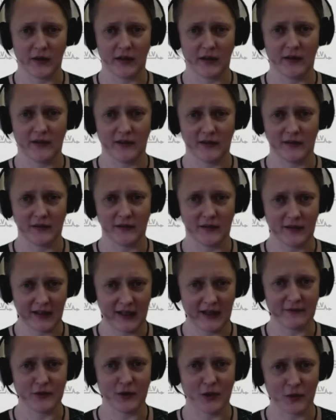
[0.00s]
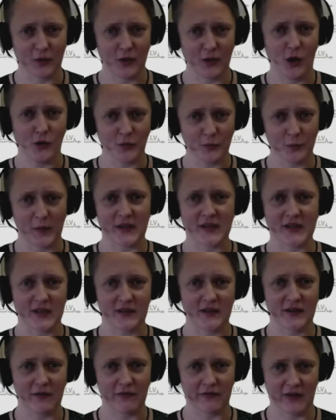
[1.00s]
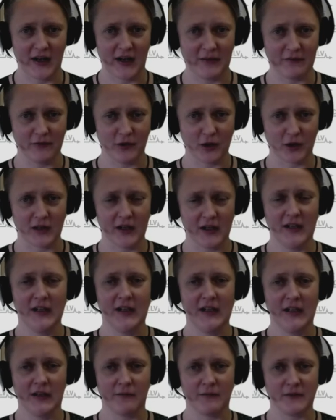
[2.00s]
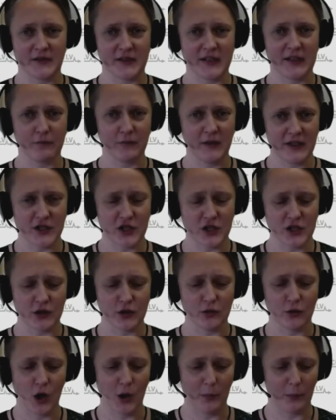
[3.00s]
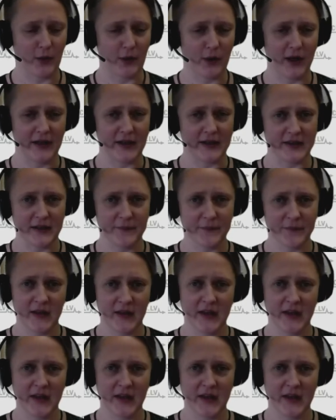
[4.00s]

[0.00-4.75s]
have your own personal framework within which you operate.